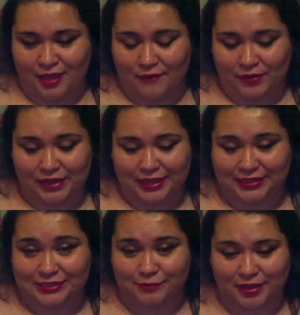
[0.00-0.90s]
really like
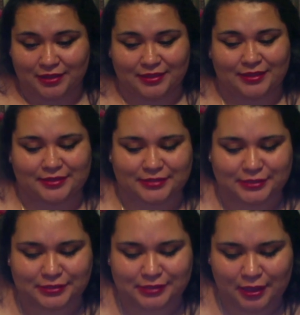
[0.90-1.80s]
the smell of
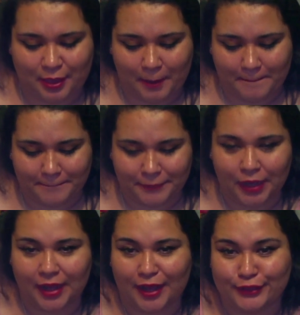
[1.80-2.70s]
this,
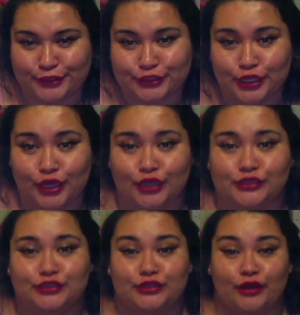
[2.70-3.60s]
but
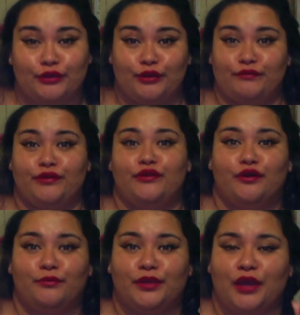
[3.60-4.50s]
y'all know, if you
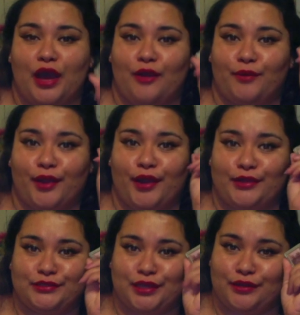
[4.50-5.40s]
know me, I wear
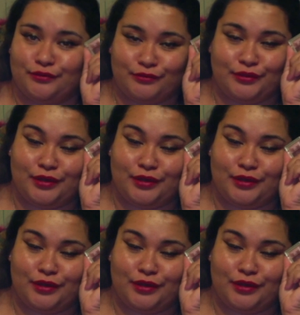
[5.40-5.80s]
eyeshadow.